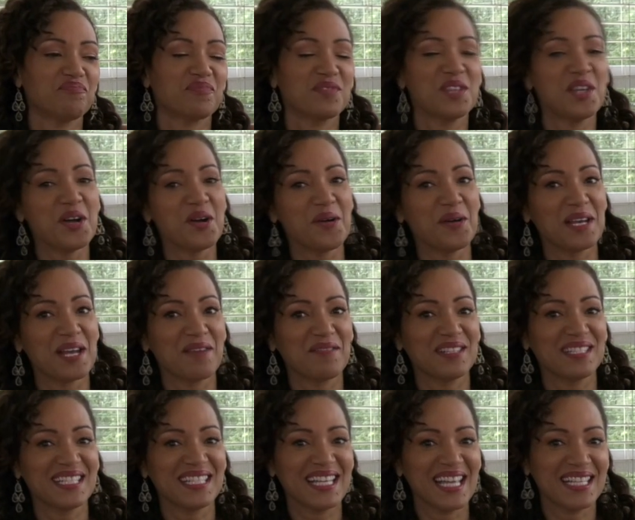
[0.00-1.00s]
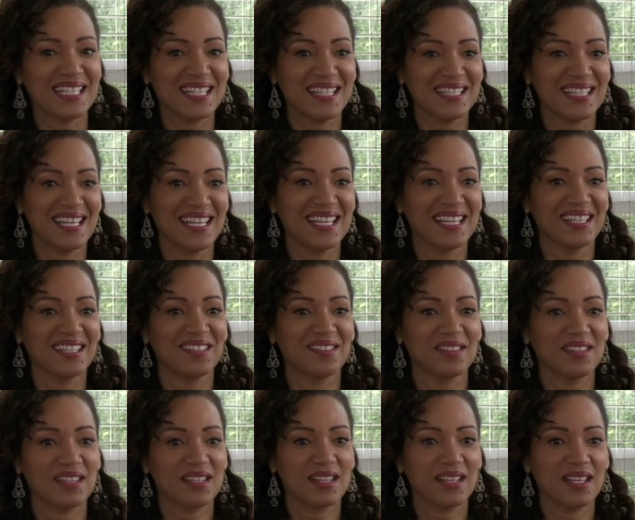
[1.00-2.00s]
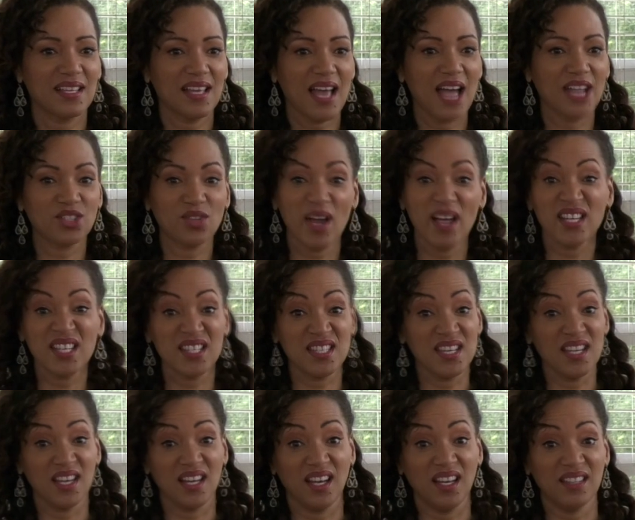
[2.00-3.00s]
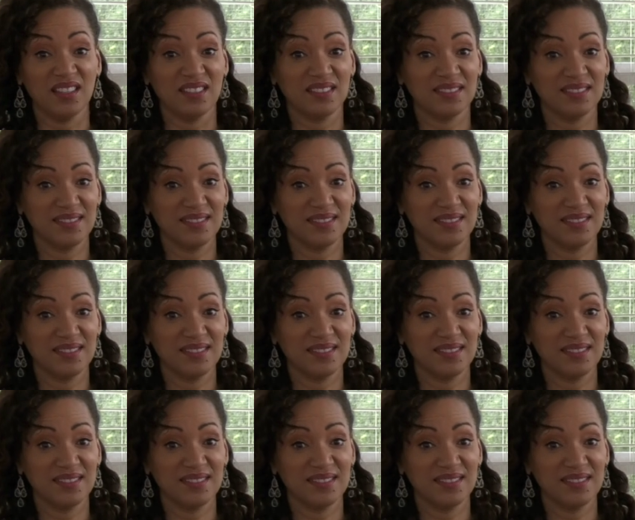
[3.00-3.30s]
no, I never did get to sing. I tried to sneak it in.